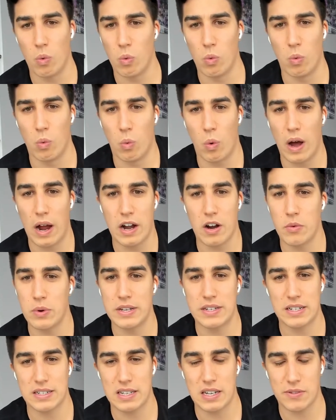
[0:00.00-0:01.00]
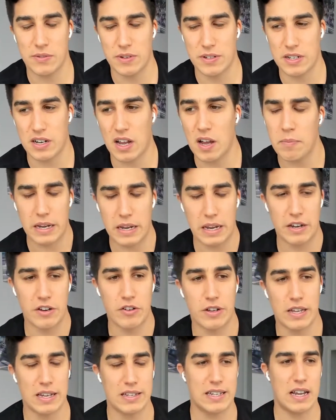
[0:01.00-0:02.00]
Why are we successful as a company? And you
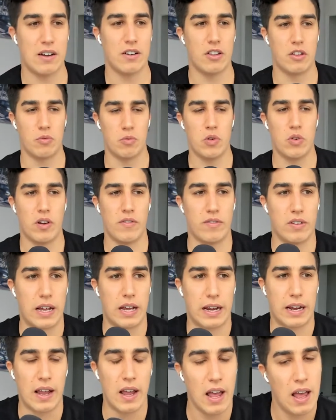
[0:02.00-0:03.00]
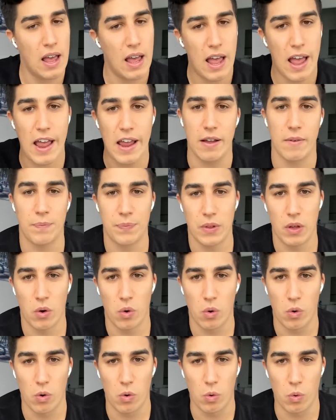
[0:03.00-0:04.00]
get down to the root of like, hey,
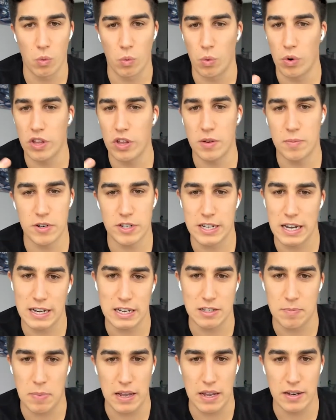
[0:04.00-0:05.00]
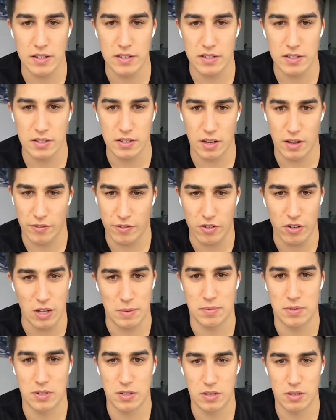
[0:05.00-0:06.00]
we're the Mercedes-Benz of
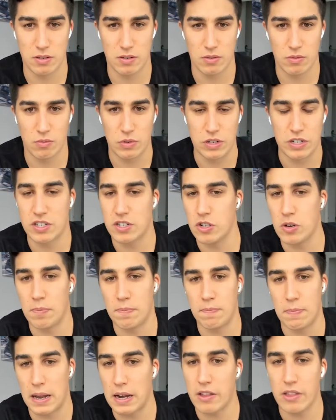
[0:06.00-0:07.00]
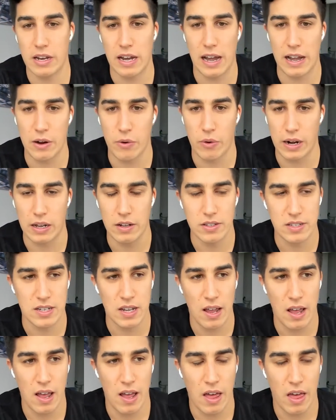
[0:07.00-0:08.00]
clips. We just do it better than anyone else.
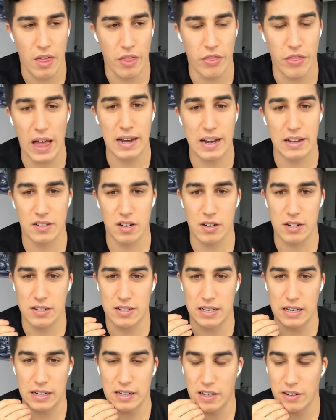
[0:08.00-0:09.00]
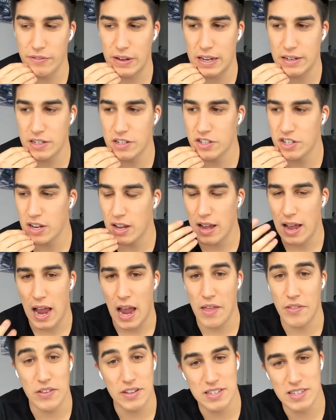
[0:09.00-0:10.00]
That is our distinct advantage.
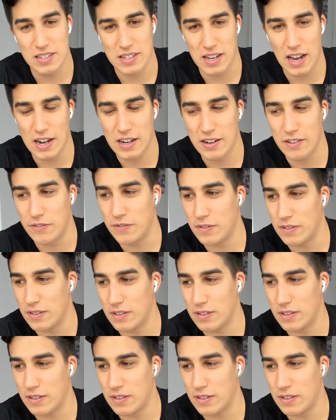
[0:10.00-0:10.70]
And this is kind of